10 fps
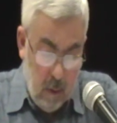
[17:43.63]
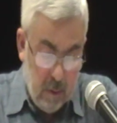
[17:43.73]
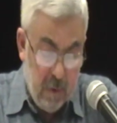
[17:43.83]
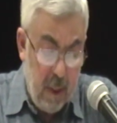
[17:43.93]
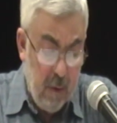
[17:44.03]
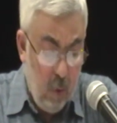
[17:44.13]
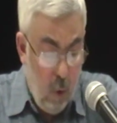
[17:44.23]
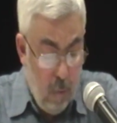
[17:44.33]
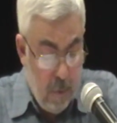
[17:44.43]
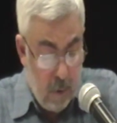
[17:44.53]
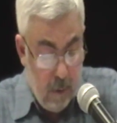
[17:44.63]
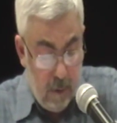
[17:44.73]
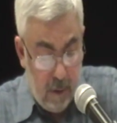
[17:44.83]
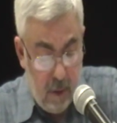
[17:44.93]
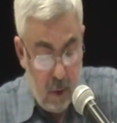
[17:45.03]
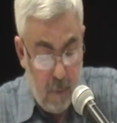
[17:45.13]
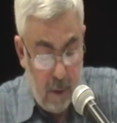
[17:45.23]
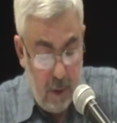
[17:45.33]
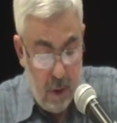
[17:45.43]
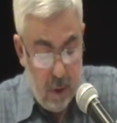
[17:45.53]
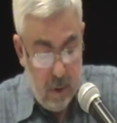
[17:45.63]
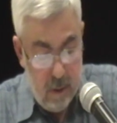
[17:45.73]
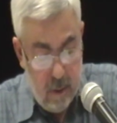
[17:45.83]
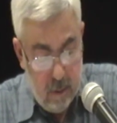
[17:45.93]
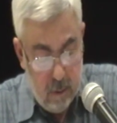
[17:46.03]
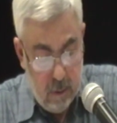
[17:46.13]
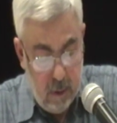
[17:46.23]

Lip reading: Great hopes and expectations